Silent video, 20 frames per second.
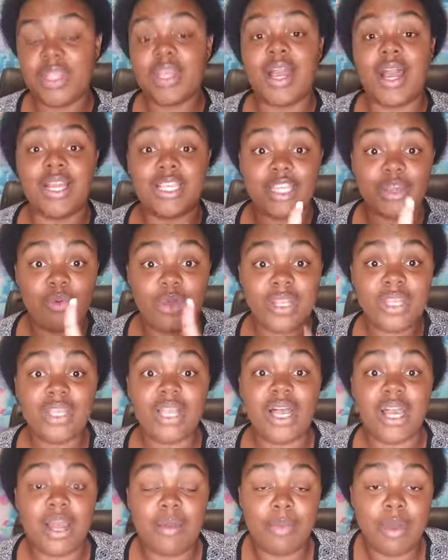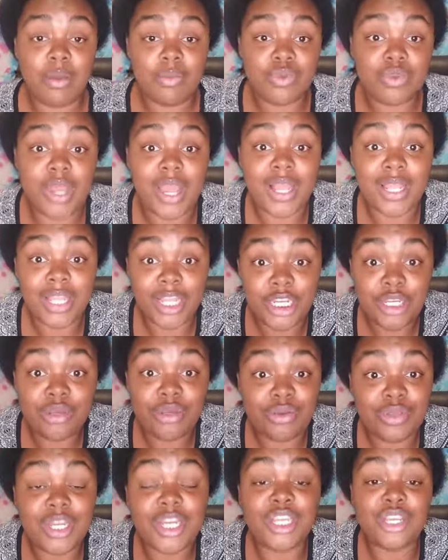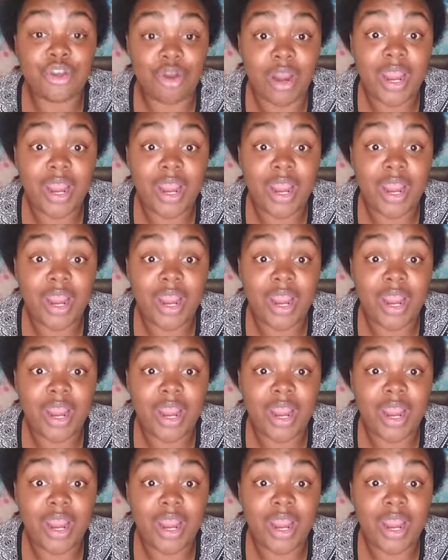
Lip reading: I said, wait till I come home so I can let you use it in your